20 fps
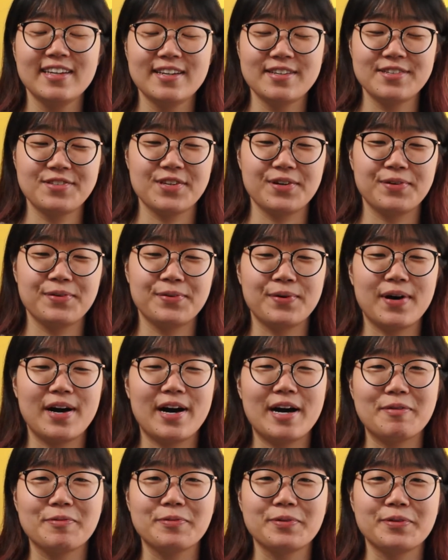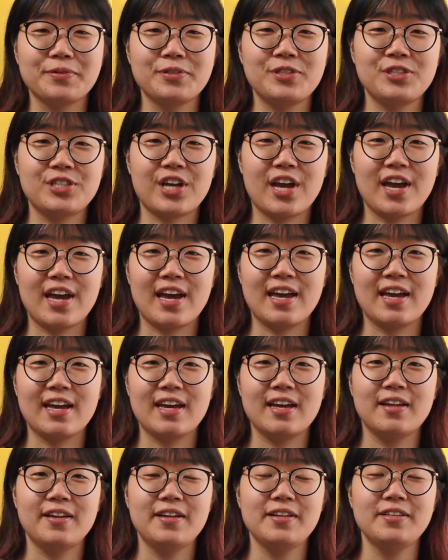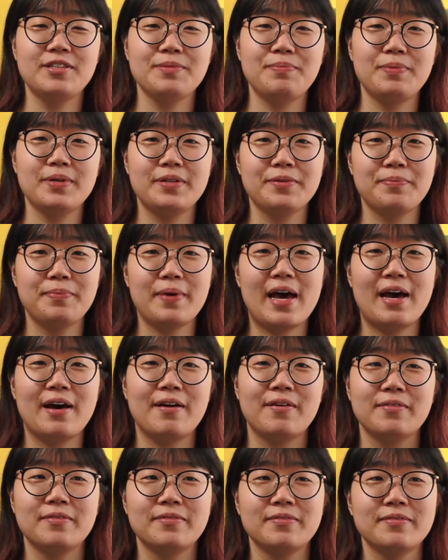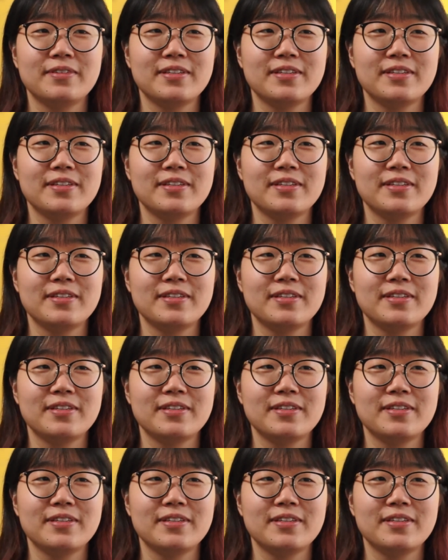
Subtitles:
so I will share a little bit about